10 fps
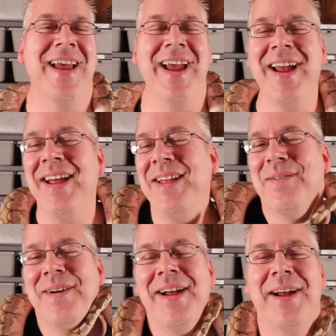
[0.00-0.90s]

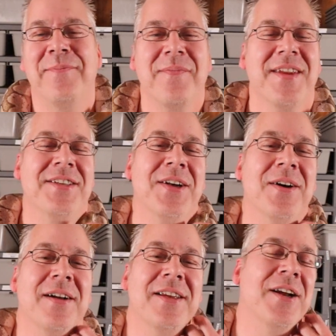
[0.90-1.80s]
Anyway,
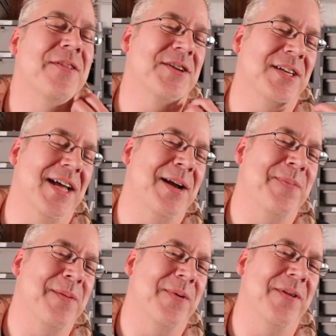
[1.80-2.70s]
so, you know, there's a lot of
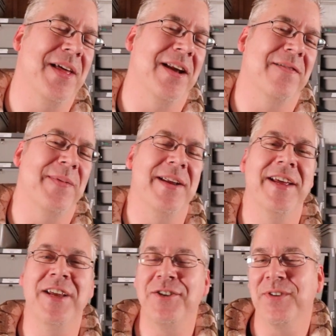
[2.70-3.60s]
people that have been
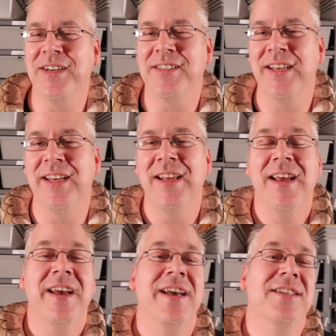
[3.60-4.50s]
interested
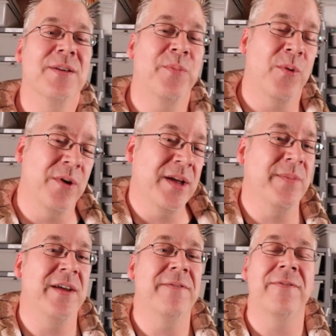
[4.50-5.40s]
in supporting
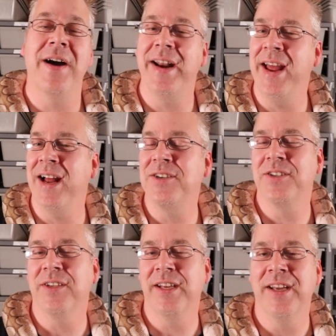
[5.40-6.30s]
me
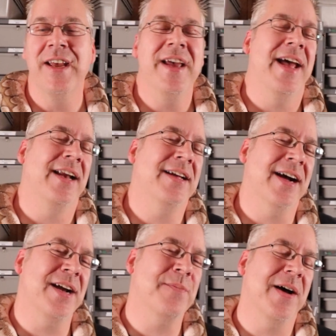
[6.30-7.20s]
financially, and
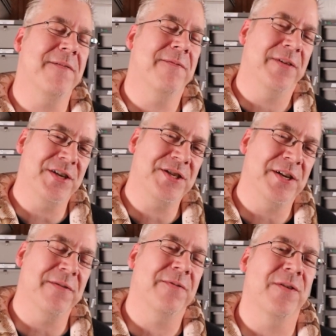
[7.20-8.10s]
kind of my
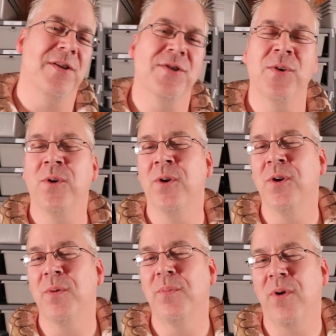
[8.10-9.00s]
vision for this
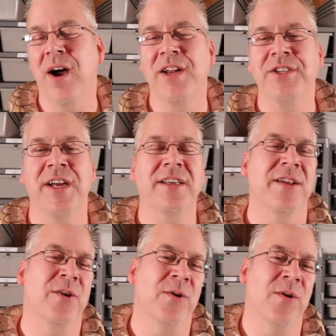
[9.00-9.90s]
whole project
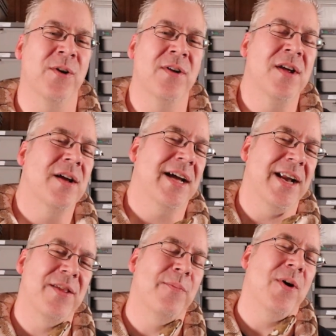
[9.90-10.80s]
and the whole
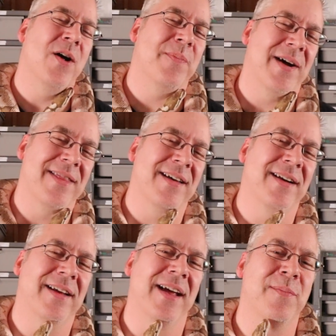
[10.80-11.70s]
kind of the ball
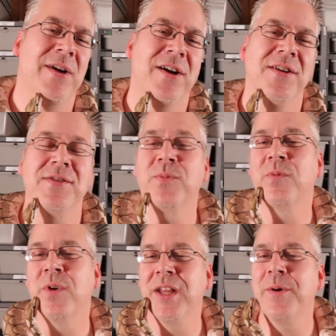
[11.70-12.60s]
python game here is
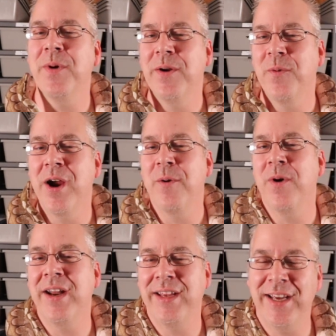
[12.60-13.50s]
really where I
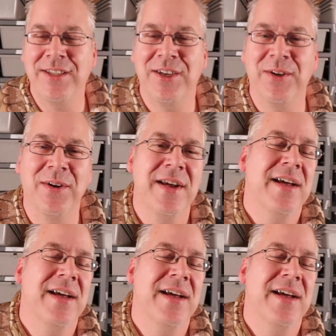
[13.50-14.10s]
want to get to